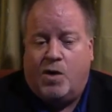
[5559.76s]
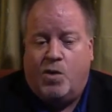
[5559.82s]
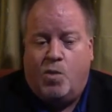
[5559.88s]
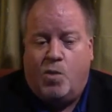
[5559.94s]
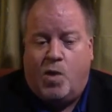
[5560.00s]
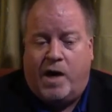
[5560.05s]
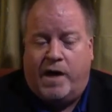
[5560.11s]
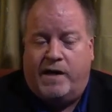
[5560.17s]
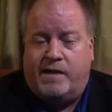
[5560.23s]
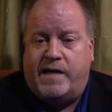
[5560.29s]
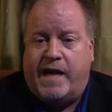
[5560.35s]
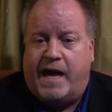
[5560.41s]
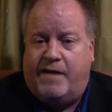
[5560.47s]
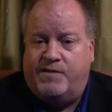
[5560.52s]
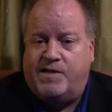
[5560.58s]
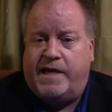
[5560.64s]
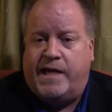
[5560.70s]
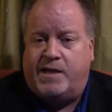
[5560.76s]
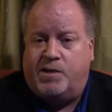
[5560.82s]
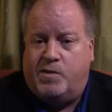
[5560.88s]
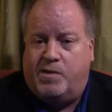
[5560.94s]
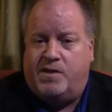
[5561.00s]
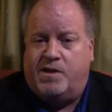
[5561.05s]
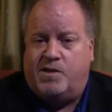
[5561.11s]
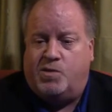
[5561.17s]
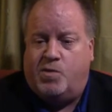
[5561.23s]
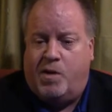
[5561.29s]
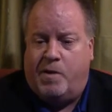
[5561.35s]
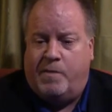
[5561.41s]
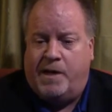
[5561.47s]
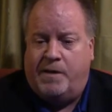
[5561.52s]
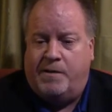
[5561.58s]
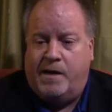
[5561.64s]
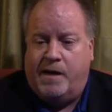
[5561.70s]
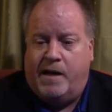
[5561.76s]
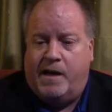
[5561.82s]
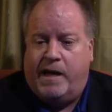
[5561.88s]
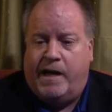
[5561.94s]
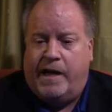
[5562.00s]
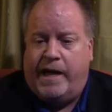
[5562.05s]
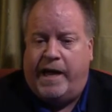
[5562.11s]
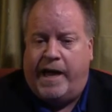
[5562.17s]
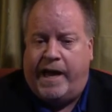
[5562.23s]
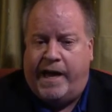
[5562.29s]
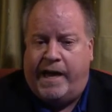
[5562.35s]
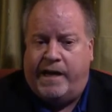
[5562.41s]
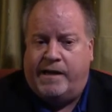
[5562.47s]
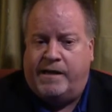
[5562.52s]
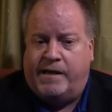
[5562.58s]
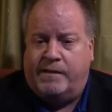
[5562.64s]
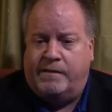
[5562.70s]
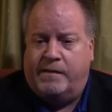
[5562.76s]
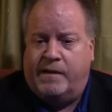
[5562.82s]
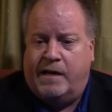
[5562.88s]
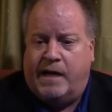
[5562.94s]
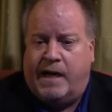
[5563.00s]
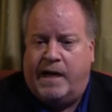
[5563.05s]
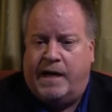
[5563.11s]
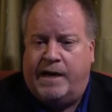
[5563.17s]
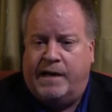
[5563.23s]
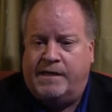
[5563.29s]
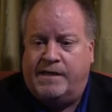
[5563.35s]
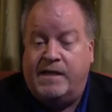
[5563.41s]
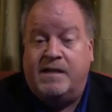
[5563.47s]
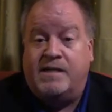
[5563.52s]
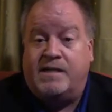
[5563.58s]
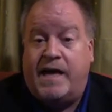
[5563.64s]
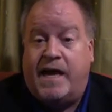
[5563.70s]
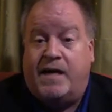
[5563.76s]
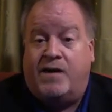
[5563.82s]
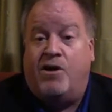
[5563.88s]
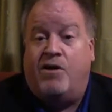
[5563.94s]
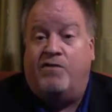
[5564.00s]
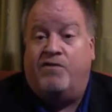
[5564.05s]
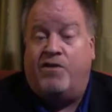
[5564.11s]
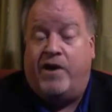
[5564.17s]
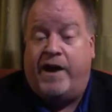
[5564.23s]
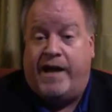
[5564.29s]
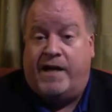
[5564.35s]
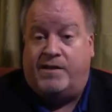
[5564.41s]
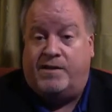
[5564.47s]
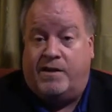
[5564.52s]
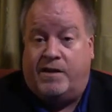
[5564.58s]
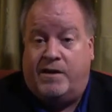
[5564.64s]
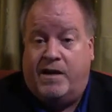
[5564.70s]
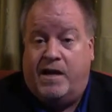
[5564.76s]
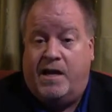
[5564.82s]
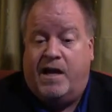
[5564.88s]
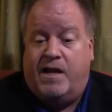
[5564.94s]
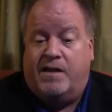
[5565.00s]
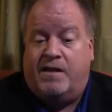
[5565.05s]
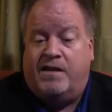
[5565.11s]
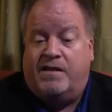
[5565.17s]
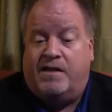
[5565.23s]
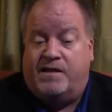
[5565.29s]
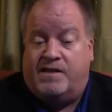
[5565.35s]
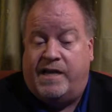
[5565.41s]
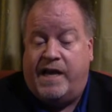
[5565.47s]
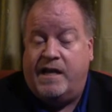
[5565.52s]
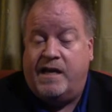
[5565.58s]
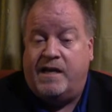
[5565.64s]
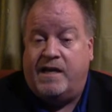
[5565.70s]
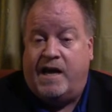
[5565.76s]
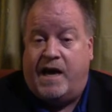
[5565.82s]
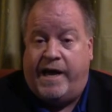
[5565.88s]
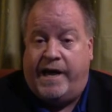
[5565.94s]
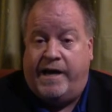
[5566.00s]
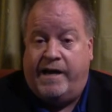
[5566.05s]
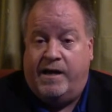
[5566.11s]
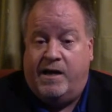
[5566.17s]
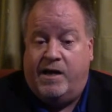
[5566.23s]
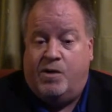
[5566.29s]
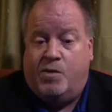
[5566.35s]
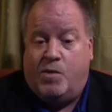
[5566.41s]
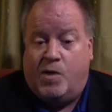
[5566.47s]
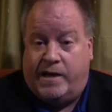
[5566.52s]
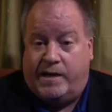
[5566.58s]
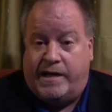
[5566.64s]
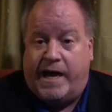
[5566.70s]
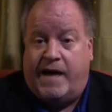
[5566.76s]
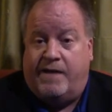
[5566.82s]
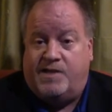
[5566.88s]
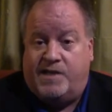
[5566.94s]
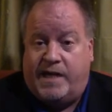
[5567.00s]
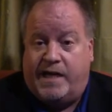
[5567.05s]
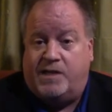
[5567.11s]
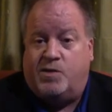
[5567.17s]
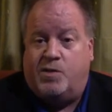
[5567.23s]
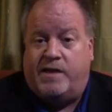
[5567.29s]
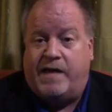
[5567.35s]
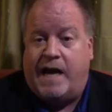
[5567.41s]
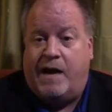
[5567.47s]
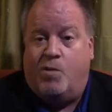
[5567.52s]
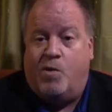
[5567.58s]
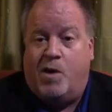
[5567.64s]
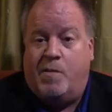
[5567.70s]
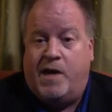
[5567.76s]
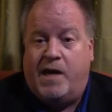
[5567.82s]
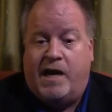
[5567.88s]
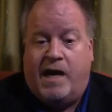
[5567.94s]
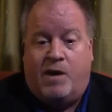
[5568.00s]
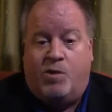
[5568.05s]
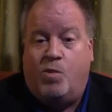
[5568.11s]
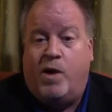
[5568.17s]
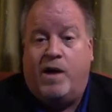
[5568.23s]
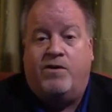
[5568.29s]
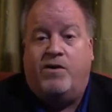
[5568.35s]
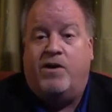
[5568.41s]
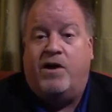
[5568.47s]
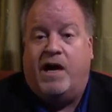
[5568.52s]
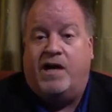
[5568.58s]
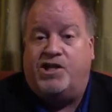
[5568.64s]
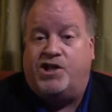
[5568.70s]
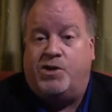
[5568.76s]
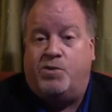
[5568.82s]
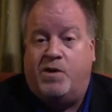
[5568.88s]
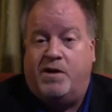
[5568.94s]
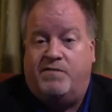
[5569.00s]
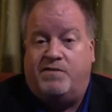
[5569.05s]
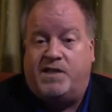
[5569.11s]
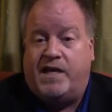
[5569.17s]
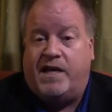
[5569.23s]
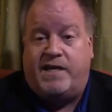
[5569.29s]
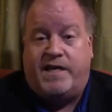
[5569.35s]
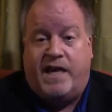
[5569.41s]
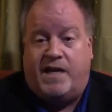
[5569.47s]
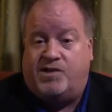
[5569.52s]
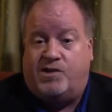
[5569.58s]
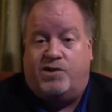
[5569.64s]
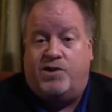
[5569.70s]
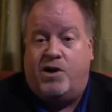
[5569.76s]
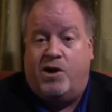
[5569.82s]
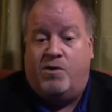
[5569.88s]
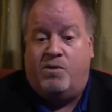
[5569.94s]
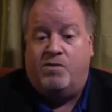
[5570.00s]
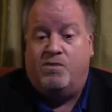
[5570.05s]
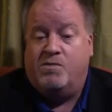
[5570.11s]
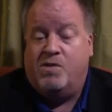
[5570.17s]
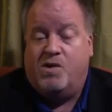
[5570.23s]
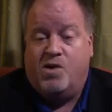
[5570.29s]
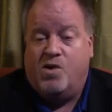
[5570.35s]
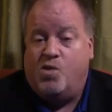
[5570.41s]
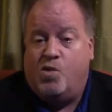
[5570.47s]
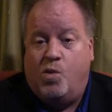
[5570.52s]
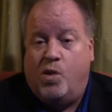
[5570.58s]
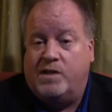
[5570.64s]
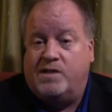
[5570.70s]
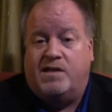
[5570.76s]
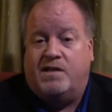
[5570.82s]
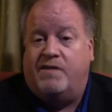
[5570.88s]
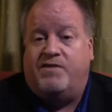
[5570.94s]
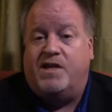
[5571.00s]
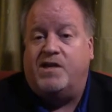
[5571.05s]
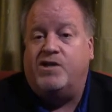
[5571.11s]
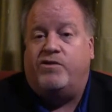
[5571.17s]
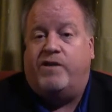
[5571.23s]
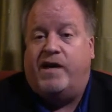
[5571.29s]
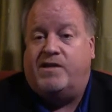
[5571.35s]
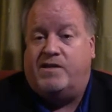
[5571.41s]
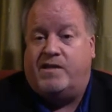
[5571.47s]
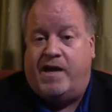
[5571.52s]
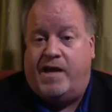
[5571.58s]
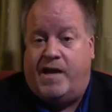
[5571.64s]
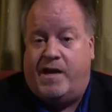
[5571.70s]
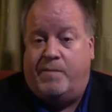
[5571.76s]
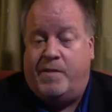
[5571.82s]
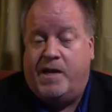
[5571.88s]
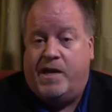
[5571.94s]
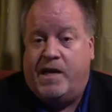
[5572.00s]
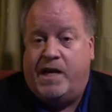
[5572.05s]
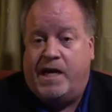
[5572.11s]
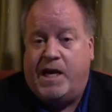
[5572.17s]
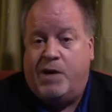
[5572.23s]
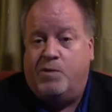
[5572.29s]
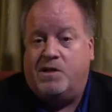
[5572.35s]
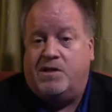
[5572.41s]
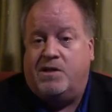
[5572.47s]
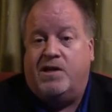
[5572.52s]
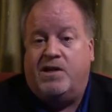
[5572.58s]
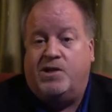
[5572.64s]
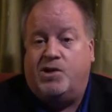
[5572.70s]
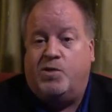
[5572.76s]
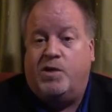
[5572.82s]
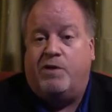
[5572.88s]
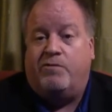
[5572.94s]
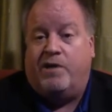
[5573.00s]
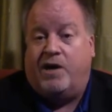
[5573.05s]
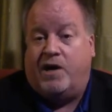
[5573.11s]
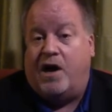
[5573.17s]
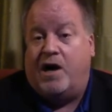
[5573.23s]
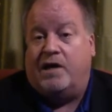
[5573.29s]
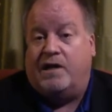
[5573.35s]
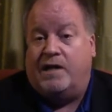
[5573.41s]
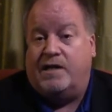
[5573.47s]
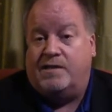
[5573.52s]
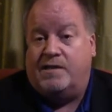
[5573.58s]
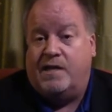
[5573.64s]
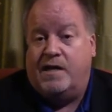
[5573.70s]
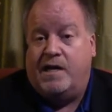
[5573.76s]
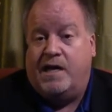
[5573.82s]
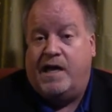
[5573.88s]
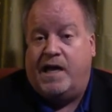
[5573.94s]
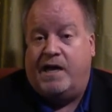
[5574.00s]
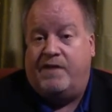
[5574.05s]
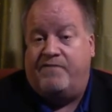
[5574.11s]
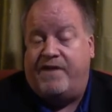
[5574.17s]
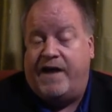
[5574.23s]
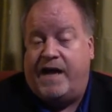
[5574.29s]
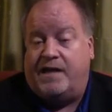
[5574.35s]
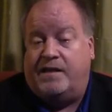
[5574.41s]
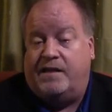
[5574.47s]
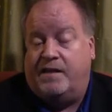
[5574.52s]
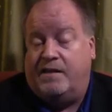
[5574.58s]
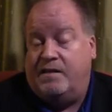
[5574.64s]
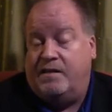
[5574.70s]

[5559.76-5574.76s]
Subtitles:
wanted to have sex with this woman and didn't take no for an answer. The second guy wanted to have sex with that woman, and whether or not she would have said yes or no wasn't of interest to him. He was going to do it regardless. And in fact,